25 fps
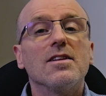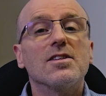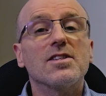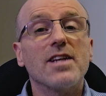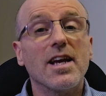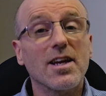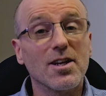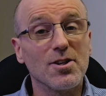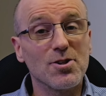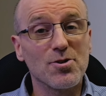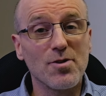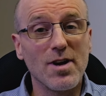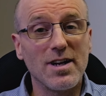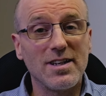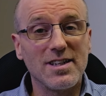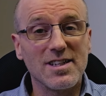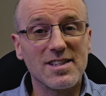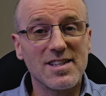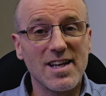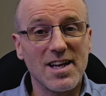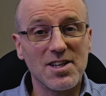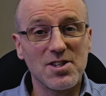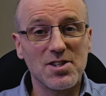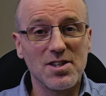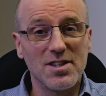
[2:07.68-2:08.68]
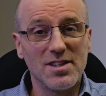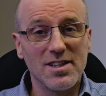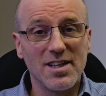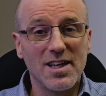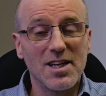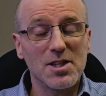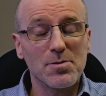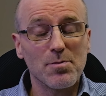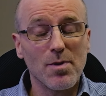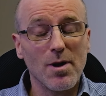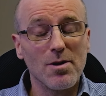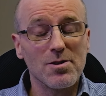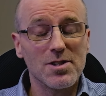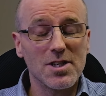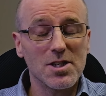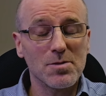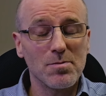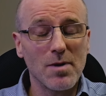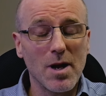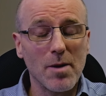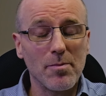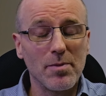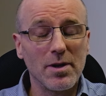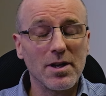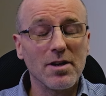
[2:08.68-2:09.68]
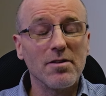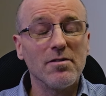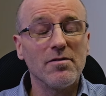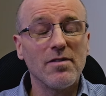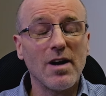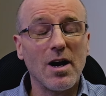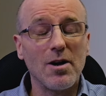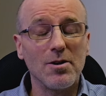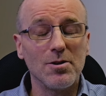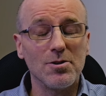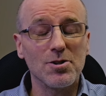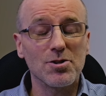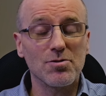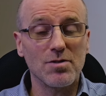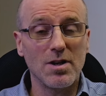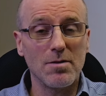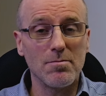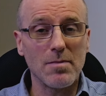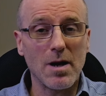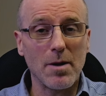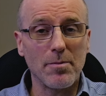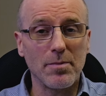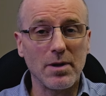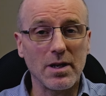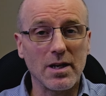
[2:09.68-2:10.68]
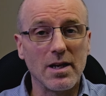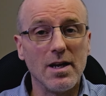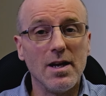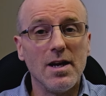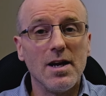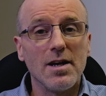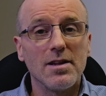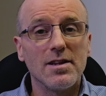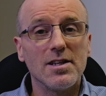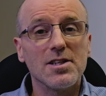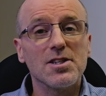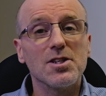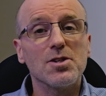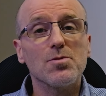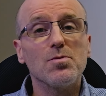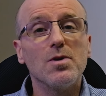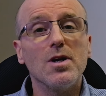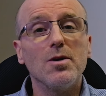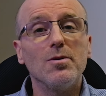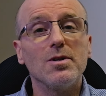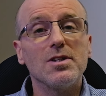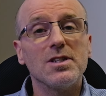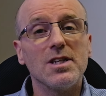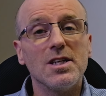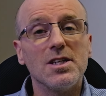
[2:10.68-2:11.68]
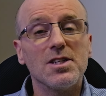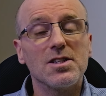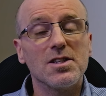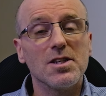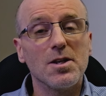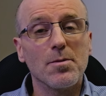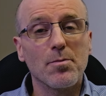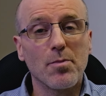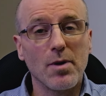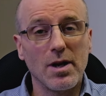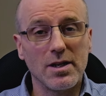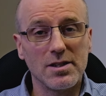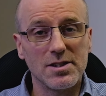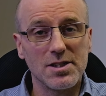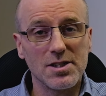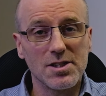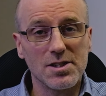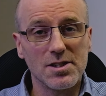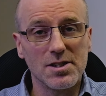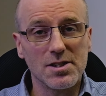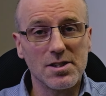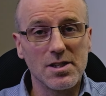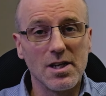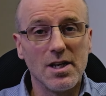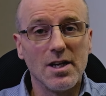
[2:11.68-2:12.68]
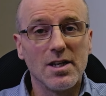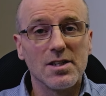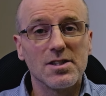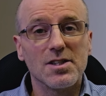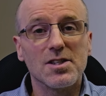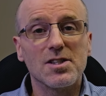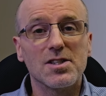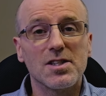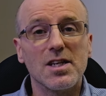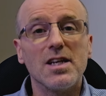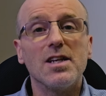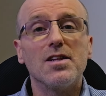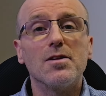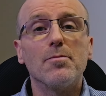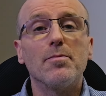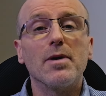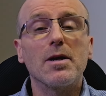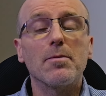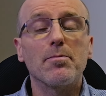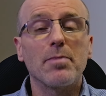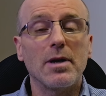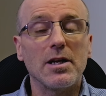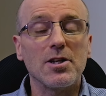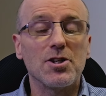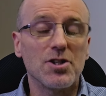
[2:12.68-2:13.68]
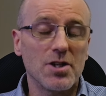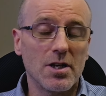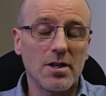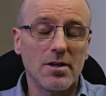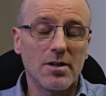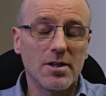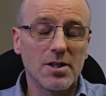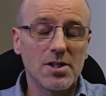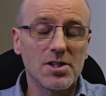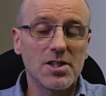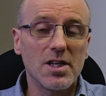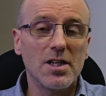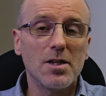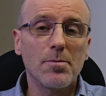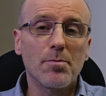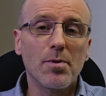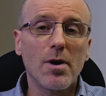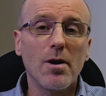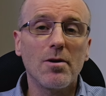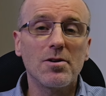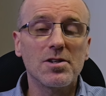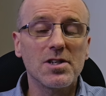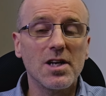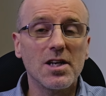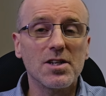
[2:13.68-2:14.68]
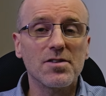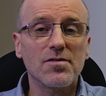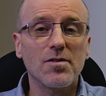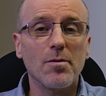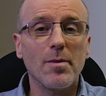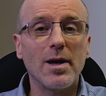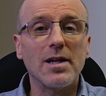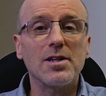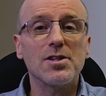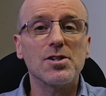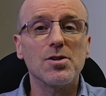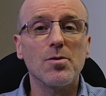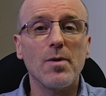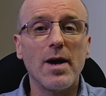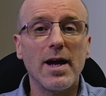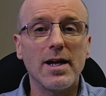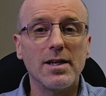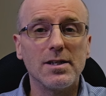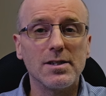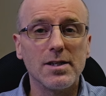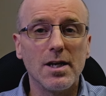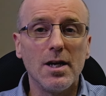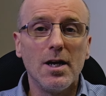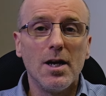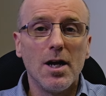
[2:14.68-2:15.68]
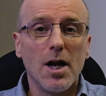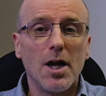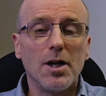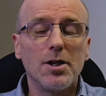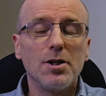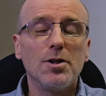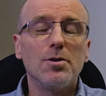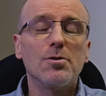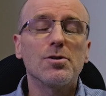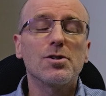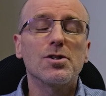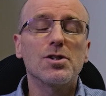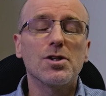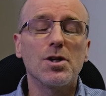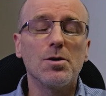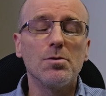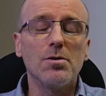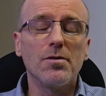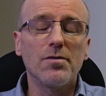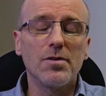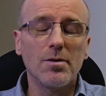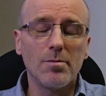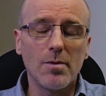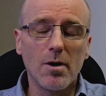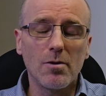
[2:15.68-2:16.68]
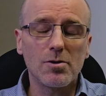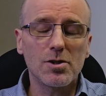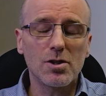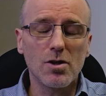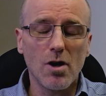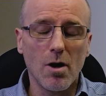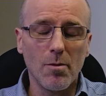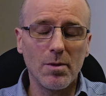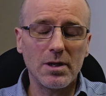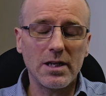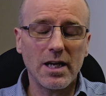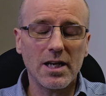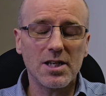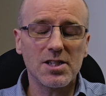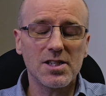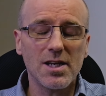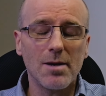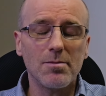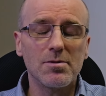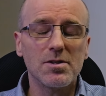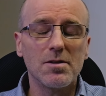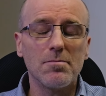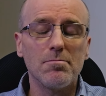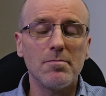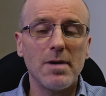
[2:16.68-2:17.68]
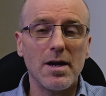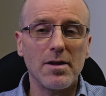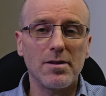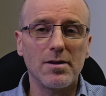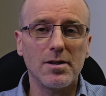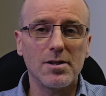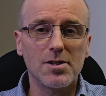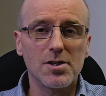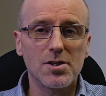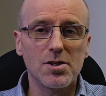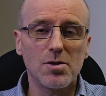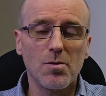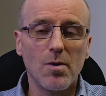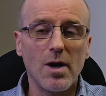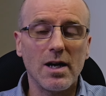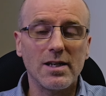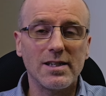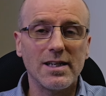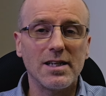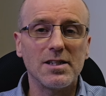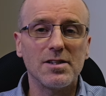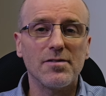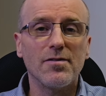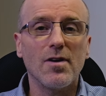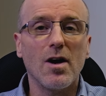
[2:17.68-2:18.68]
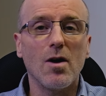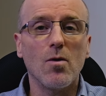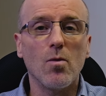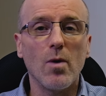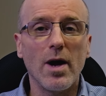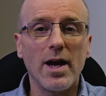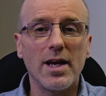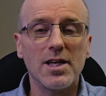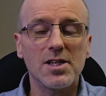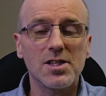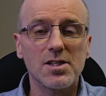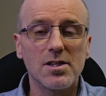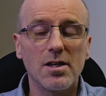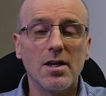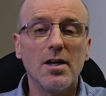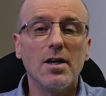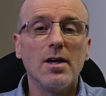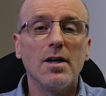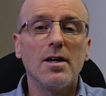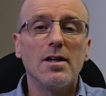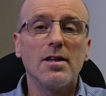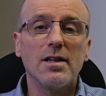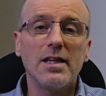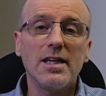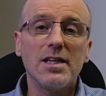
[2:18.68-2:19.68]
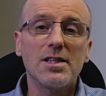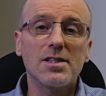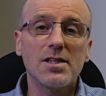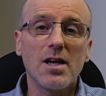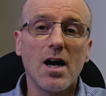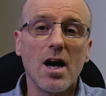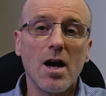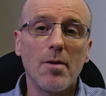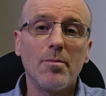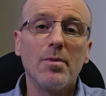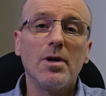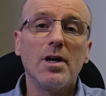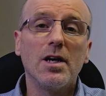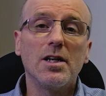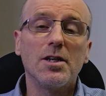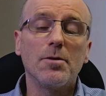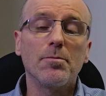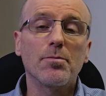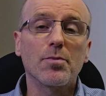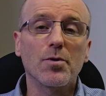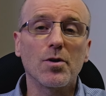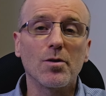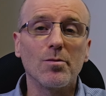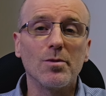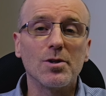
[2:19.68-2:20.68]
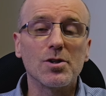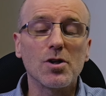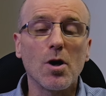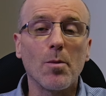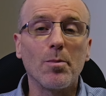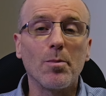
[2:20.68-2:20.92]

Second training session is process mapping and value stream mapping. This is where we teach the apprentices to see the big picture, see the process from end to end, and use two of the most common accepted methods to identify waste, lead time and improvement